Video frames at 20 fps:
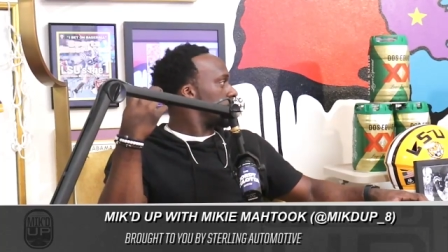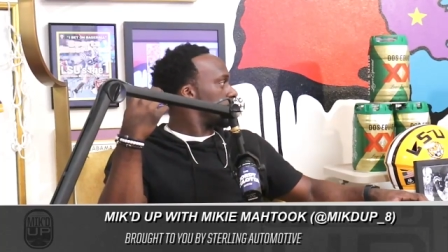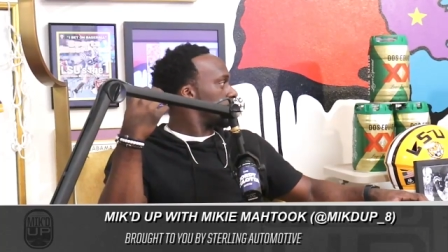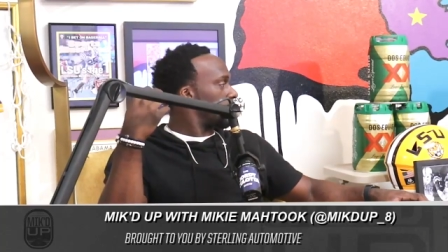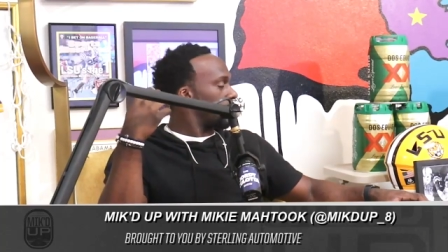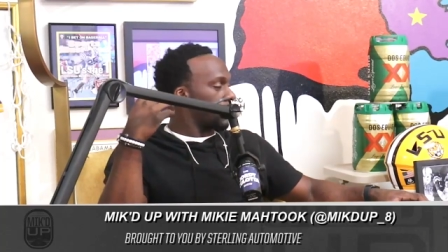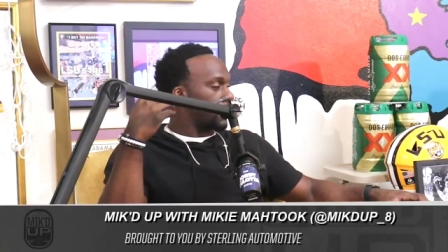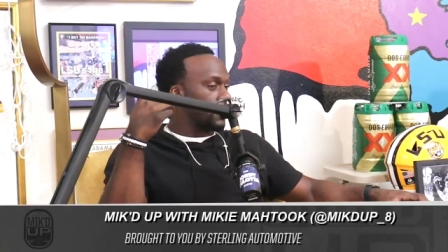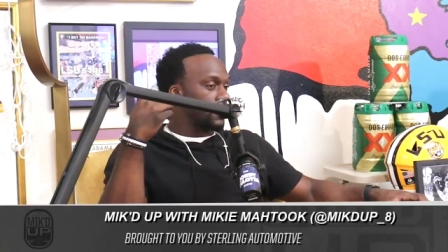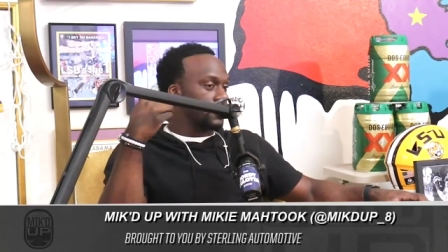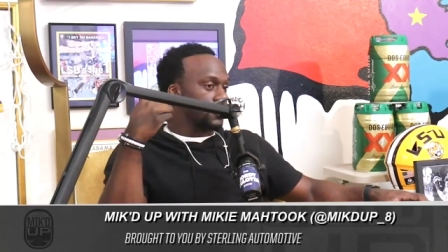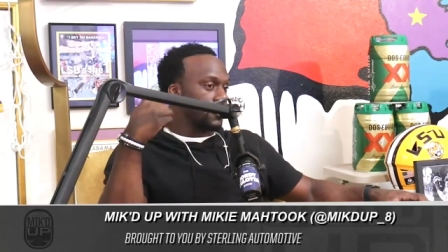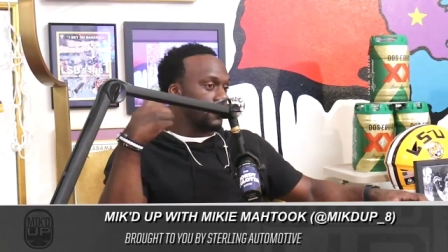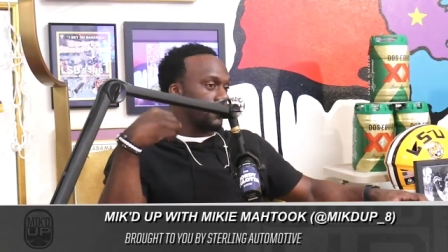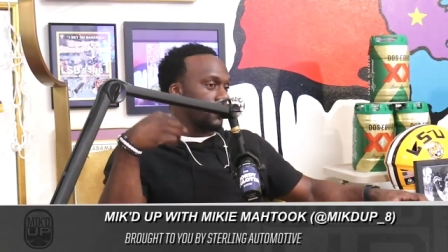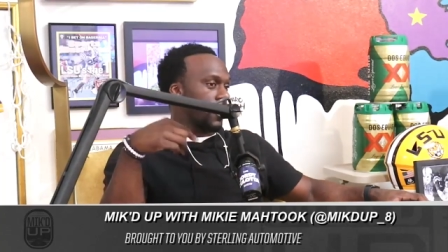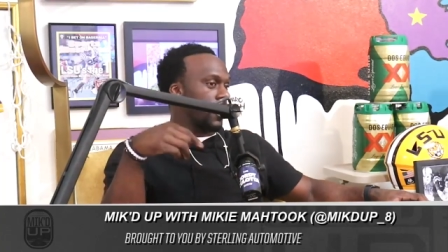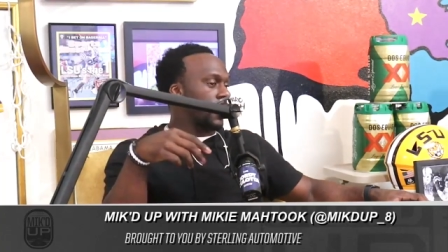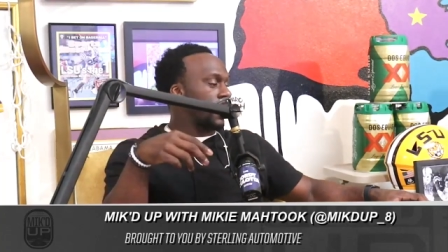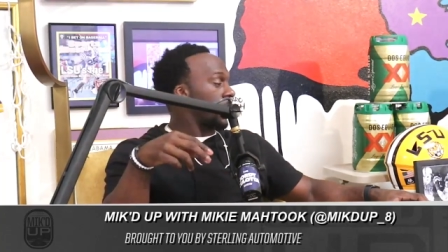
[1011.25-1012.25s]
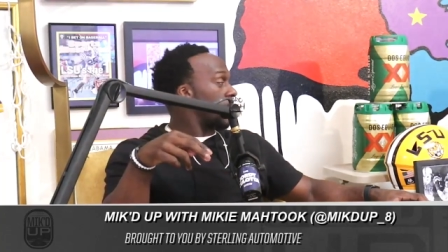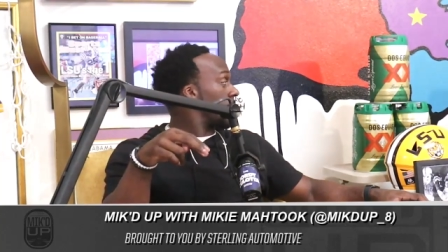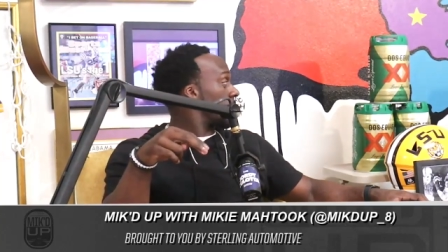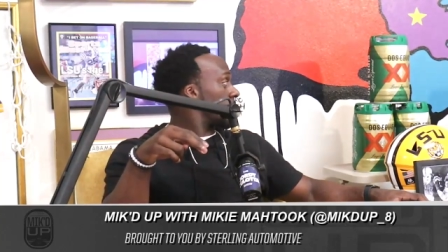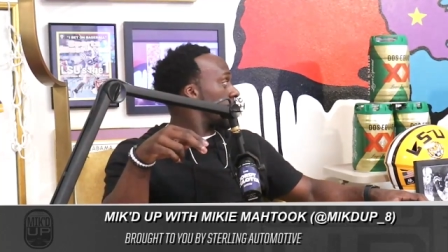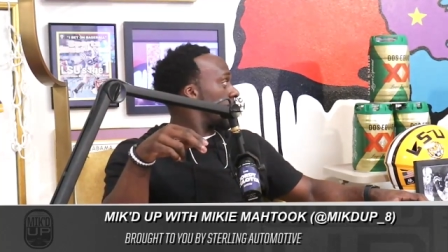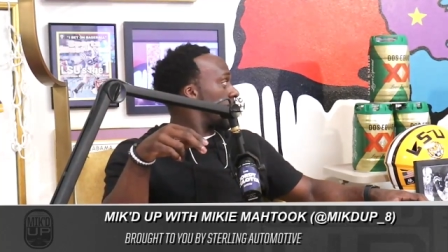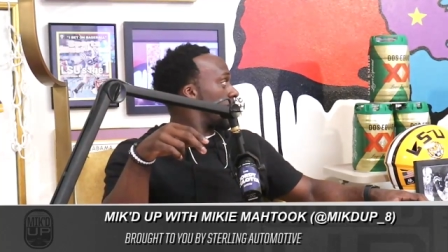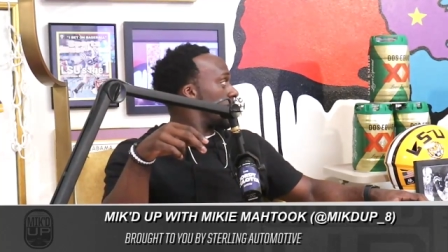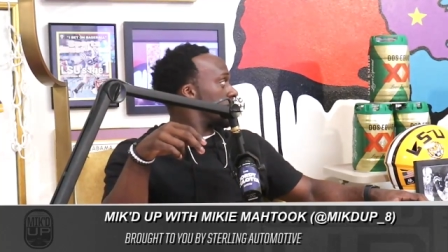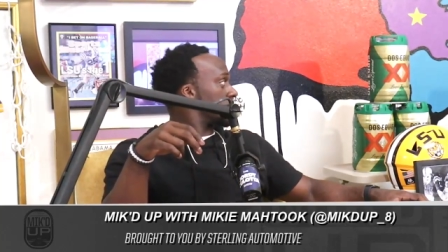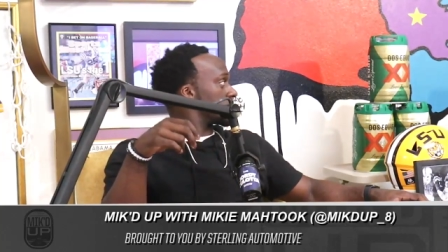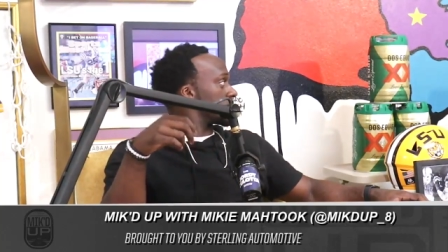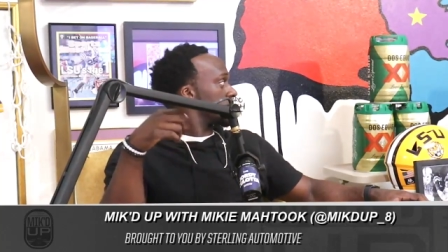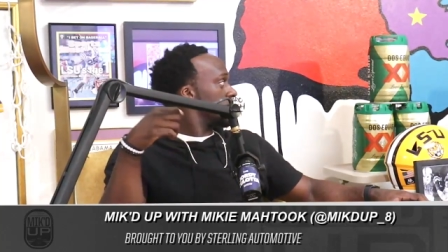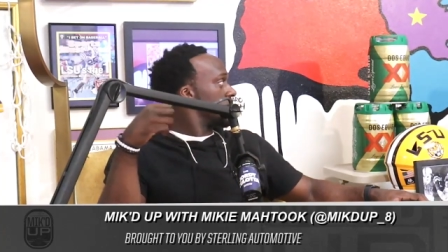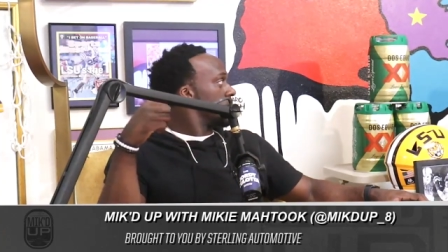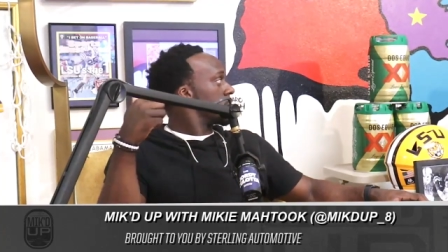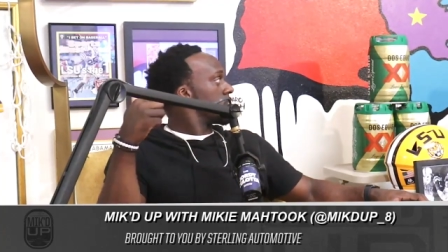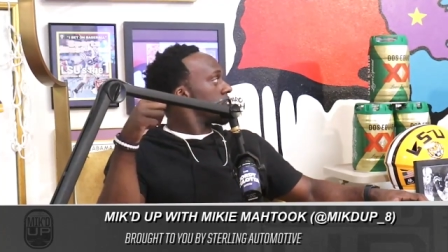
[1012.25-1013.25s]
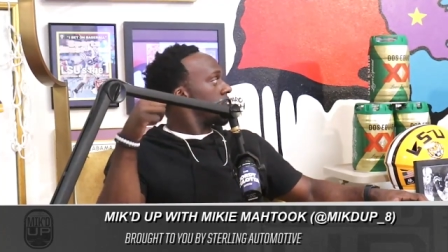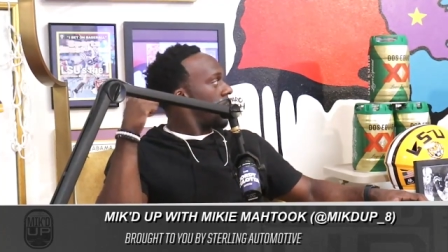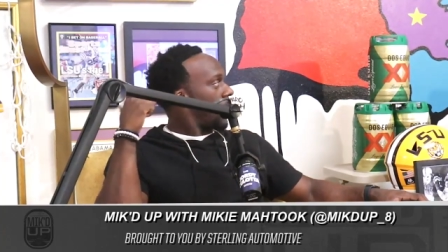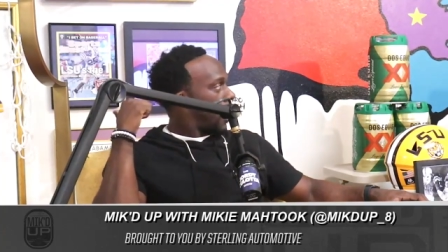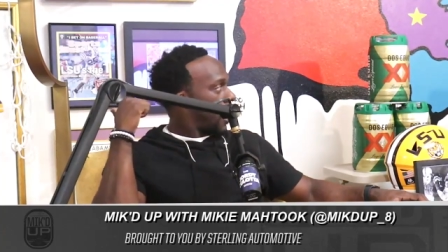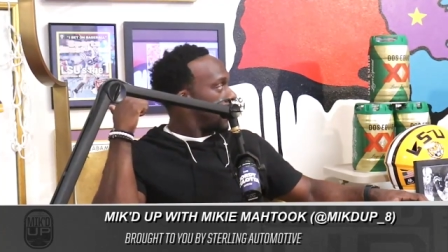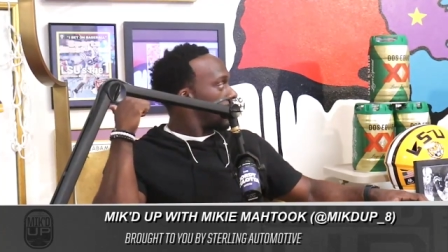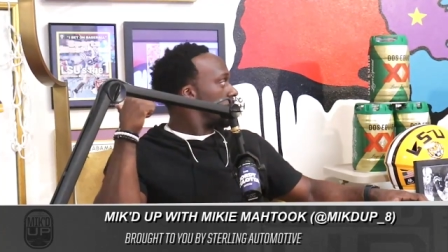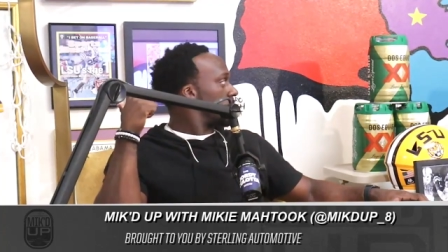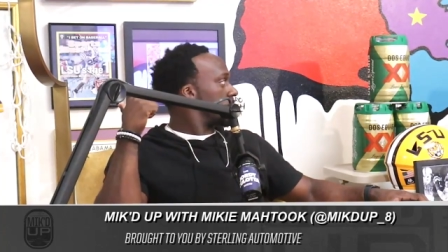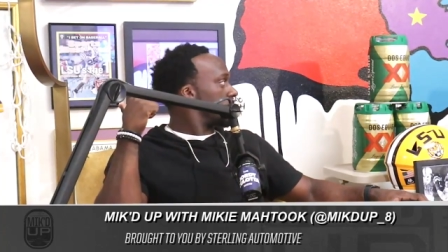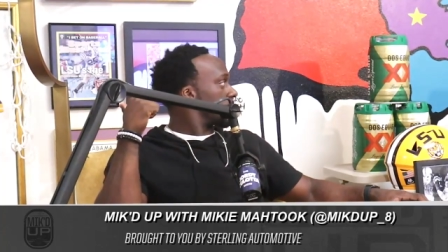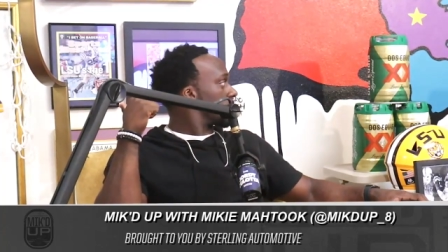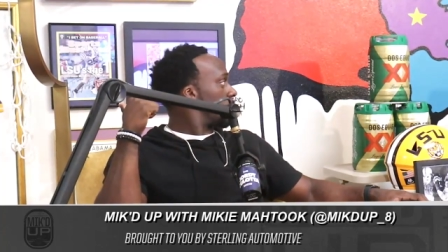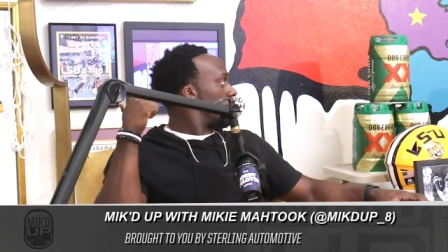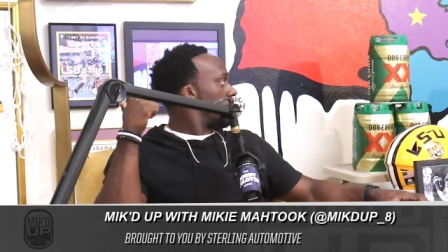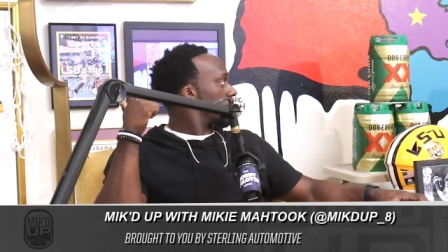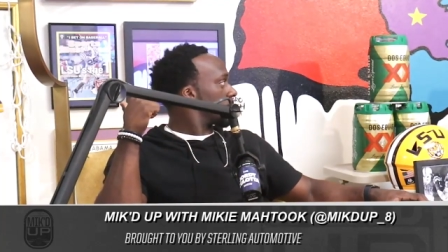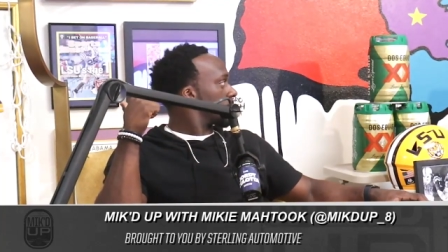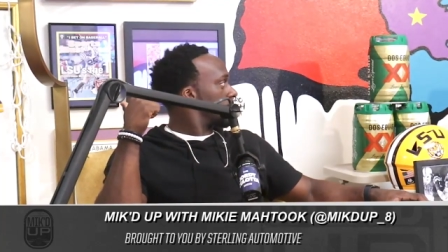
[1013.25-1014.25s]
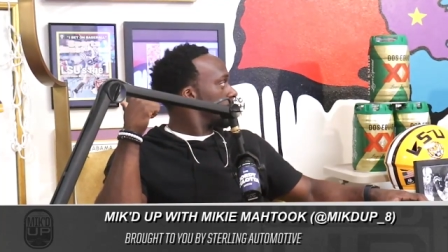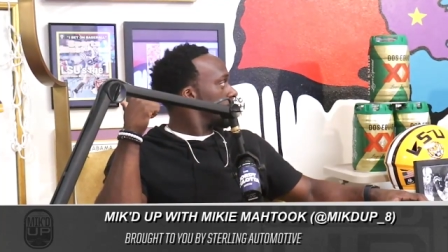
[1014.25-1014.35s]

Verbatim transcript: Whereas the Friday night guy is out of there quick,